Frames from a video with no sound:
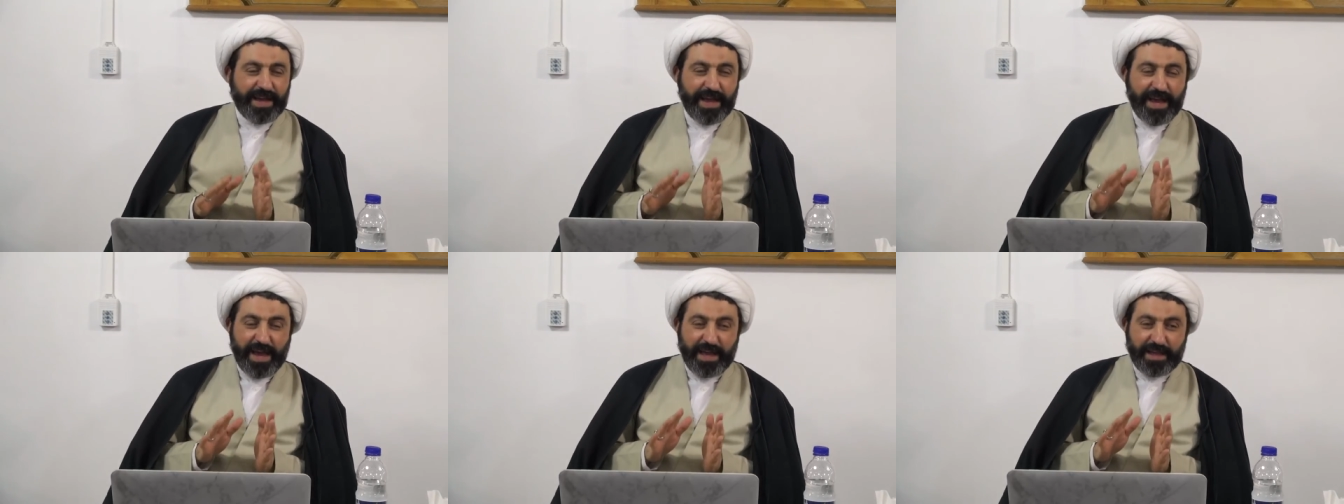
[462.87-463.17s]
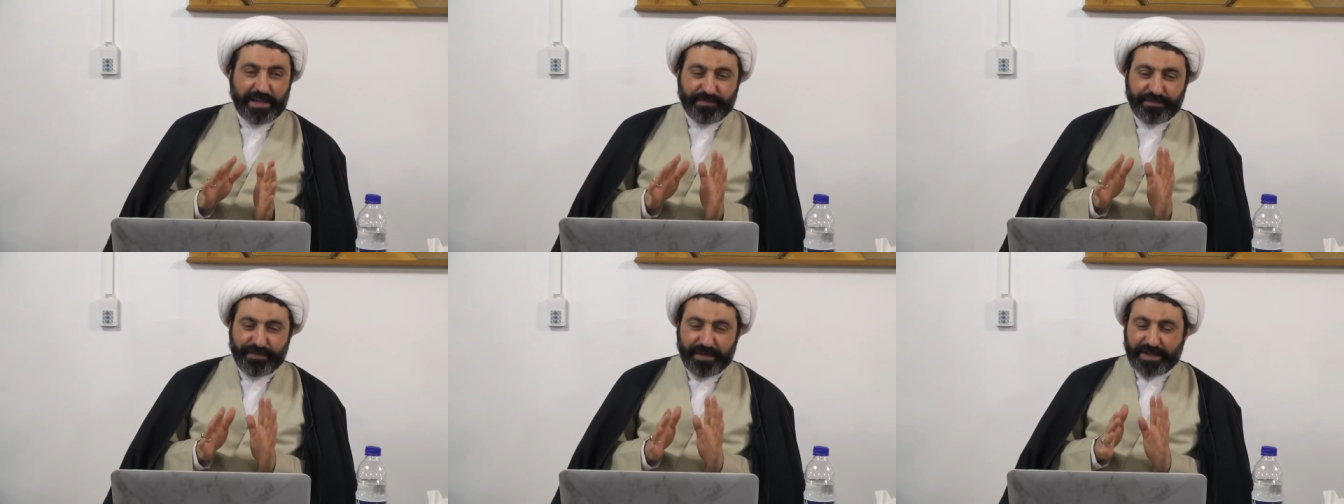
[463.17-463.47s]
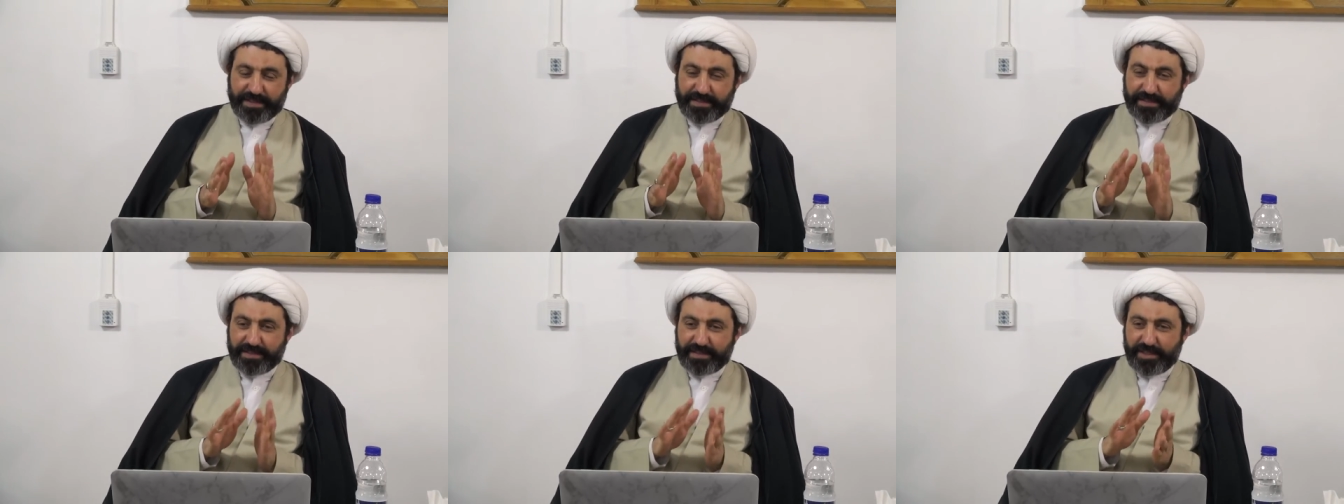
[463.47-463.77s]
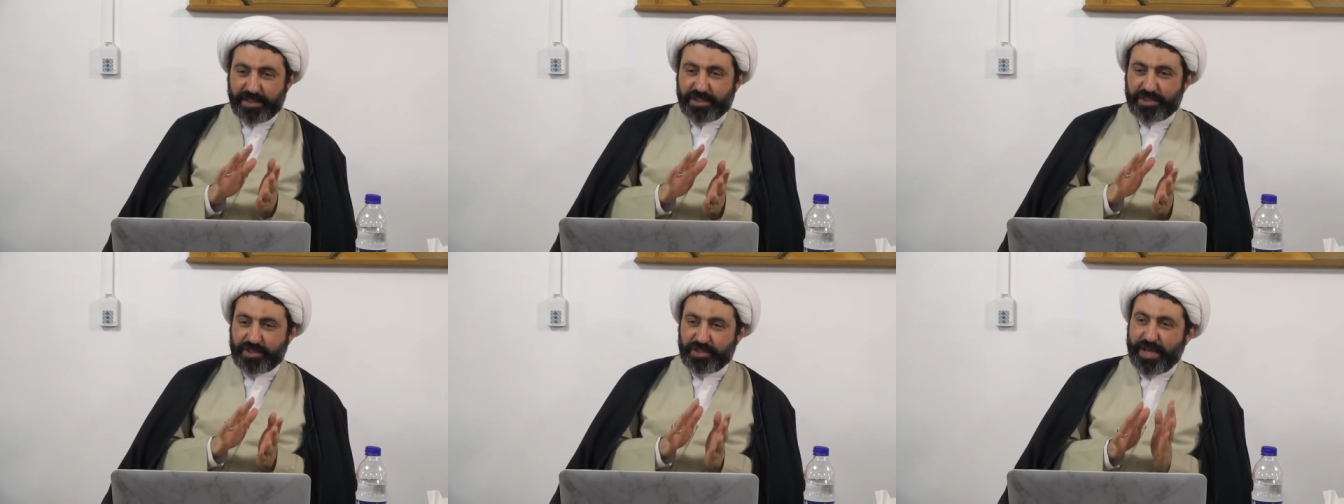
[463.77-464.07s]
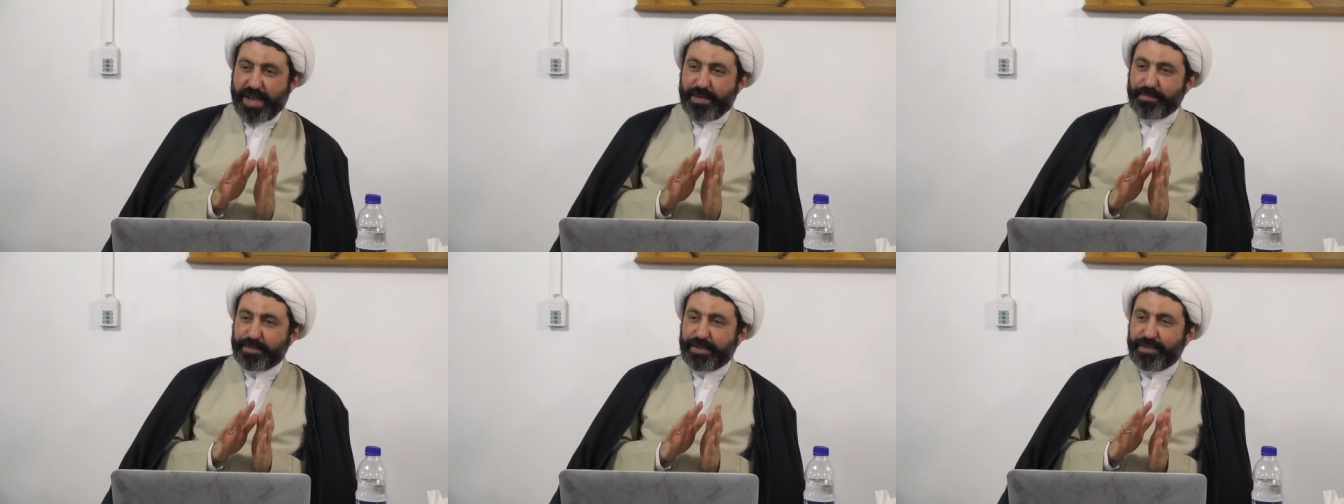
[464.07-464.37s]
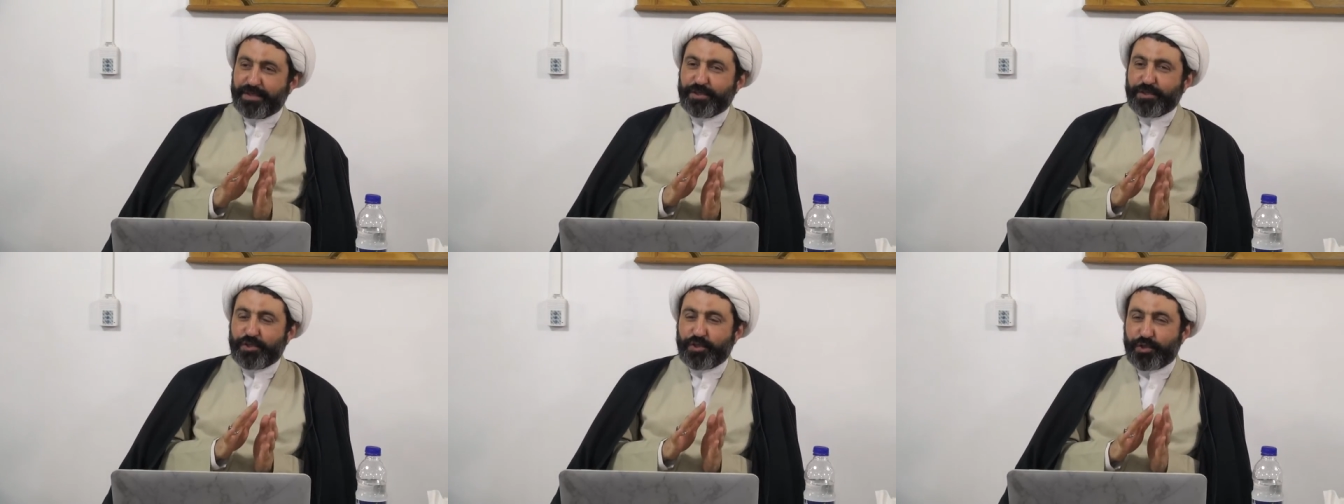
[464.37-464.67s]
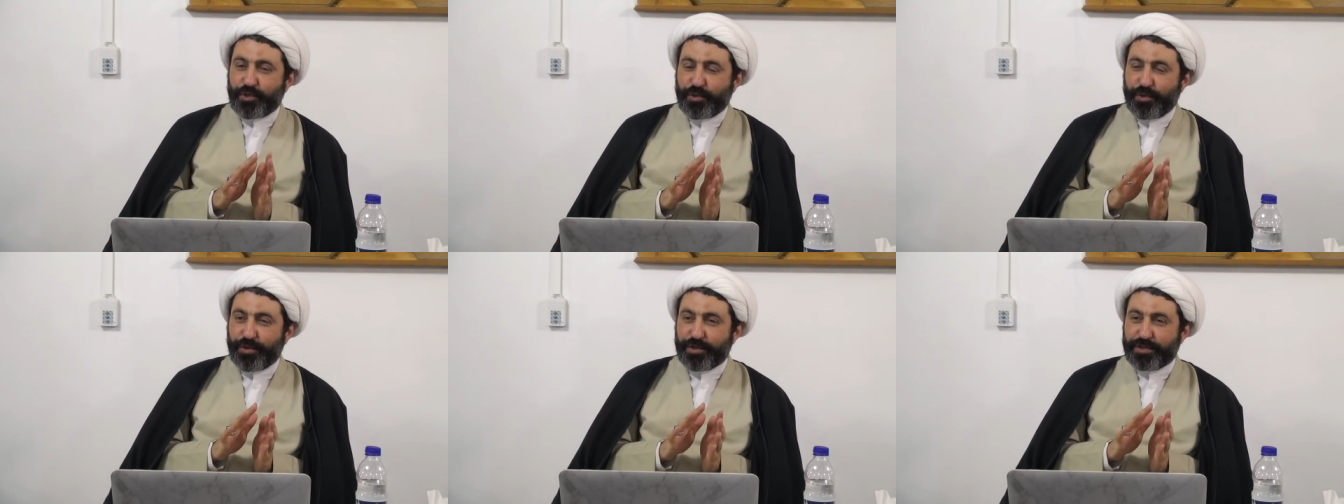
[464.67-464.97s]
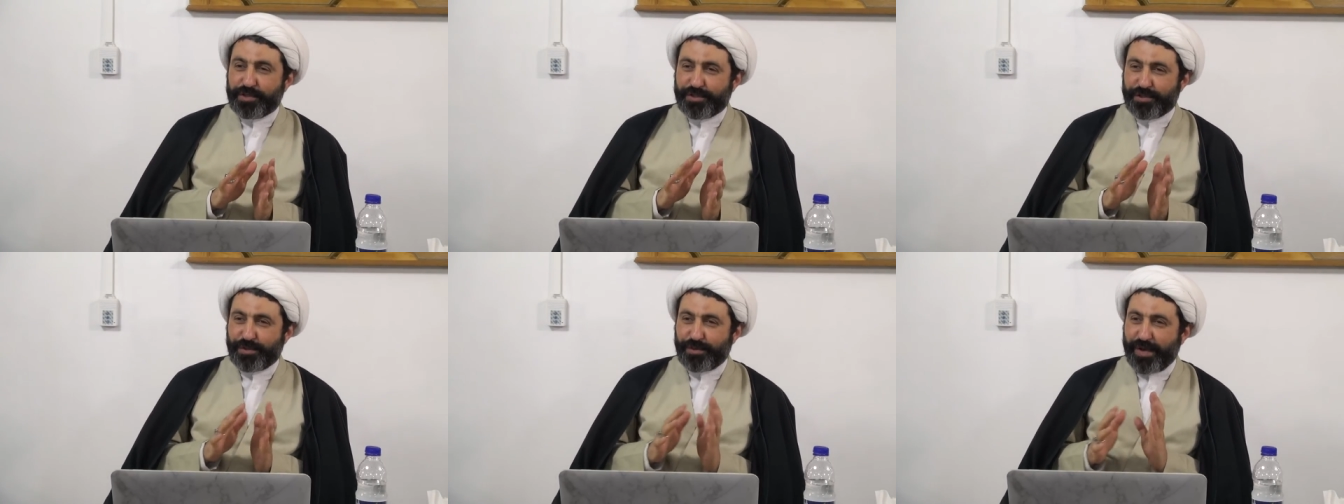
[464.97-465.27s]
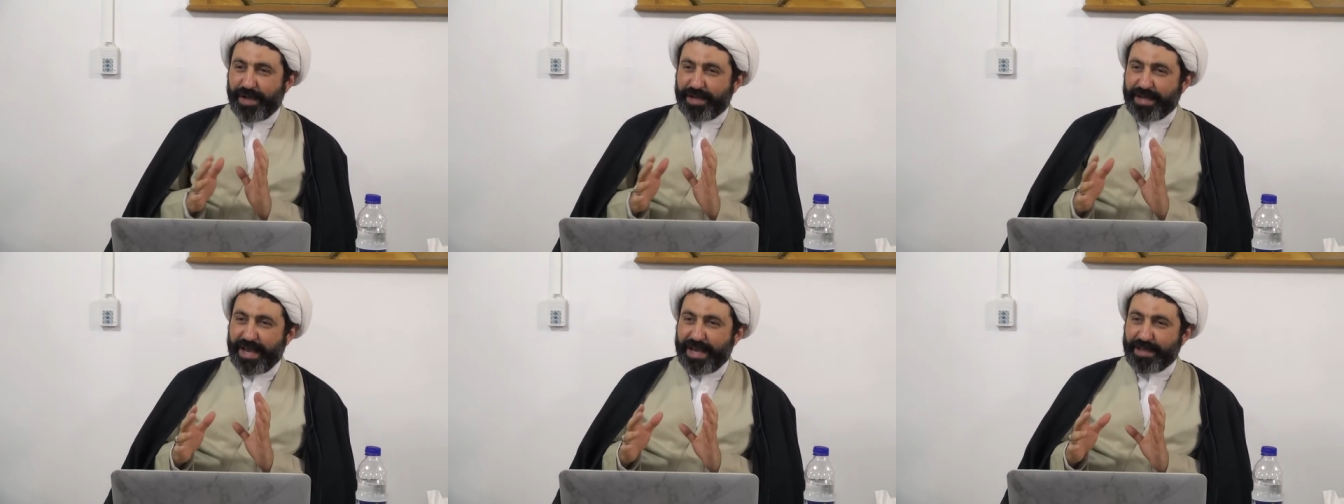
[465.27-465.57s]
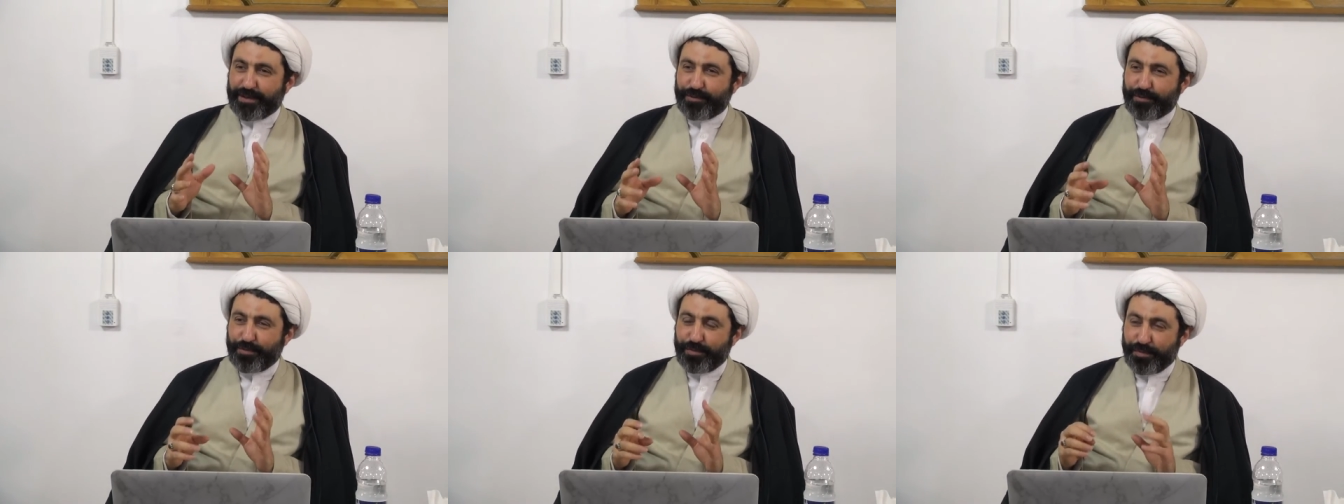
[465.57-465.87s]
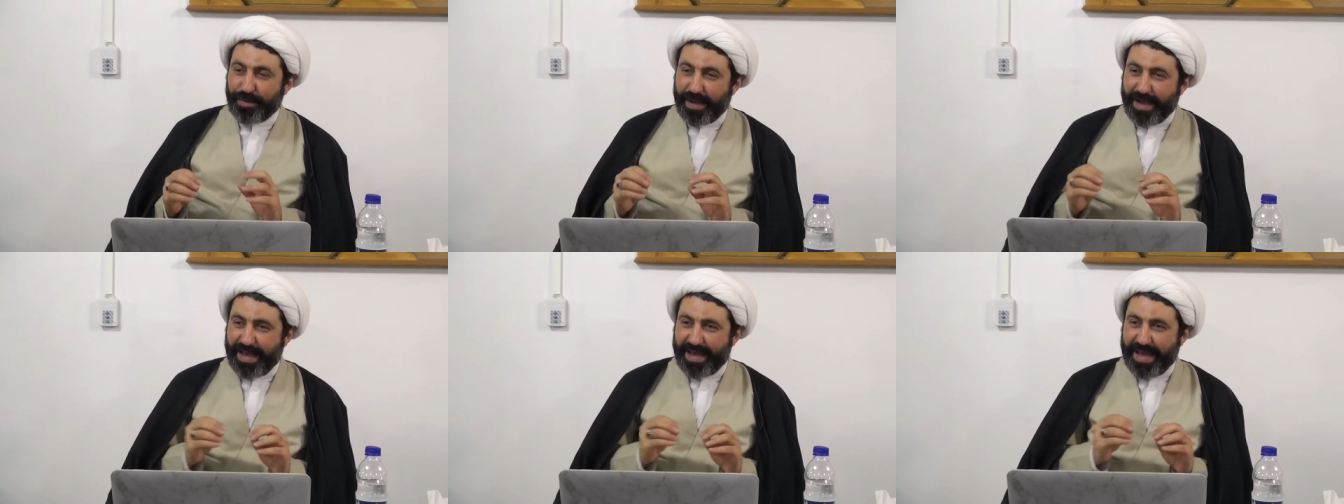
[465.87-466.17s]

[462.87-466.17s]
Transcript: I felt this chapter is short, so I had to